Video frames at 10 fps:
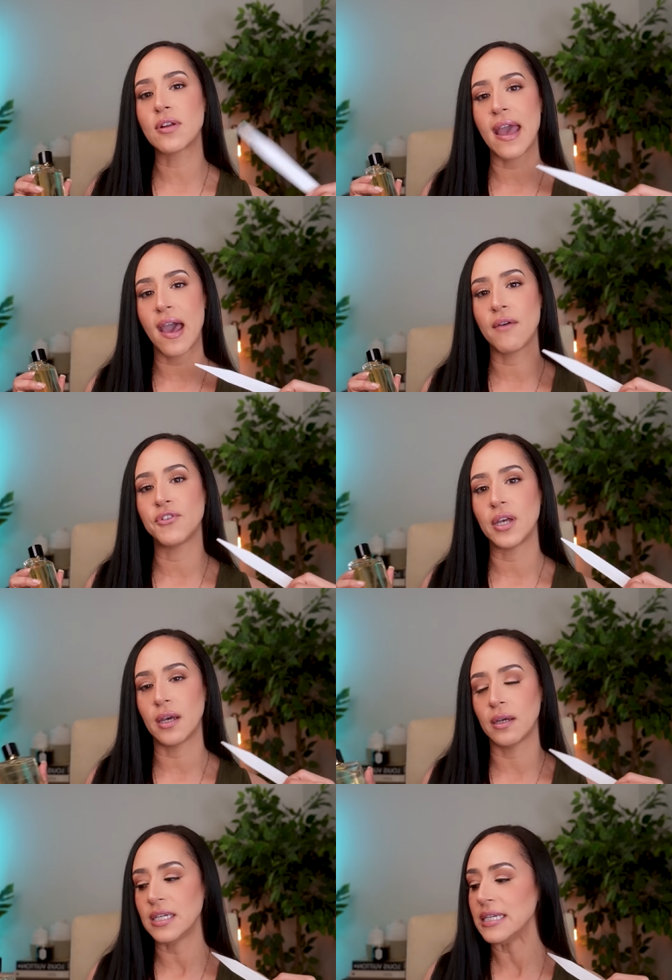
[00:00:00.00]
I don't
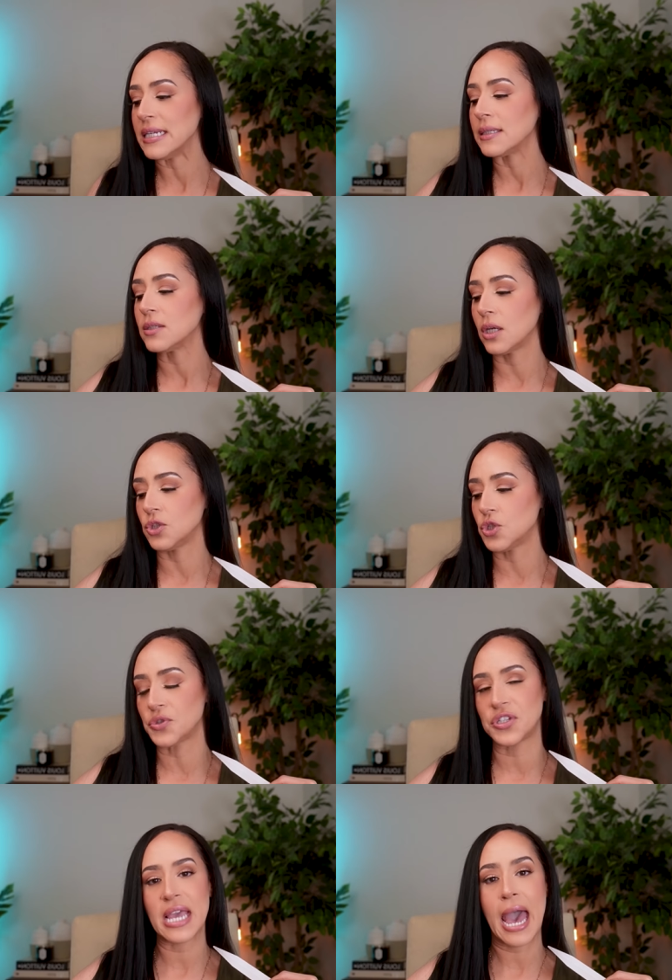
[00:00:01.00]
have uh, Eden
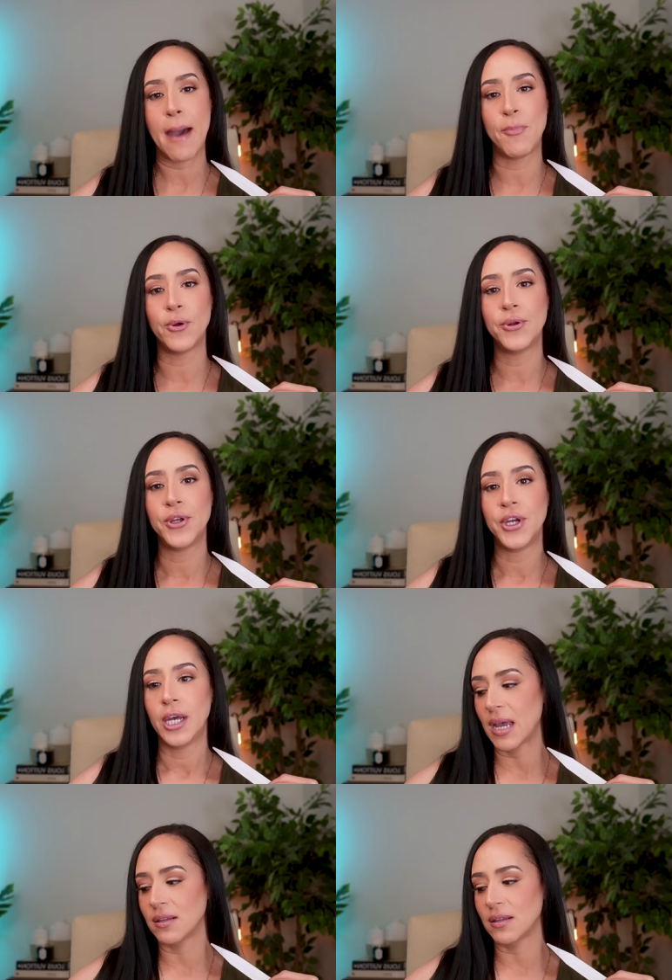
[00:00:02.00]
Juicy Apple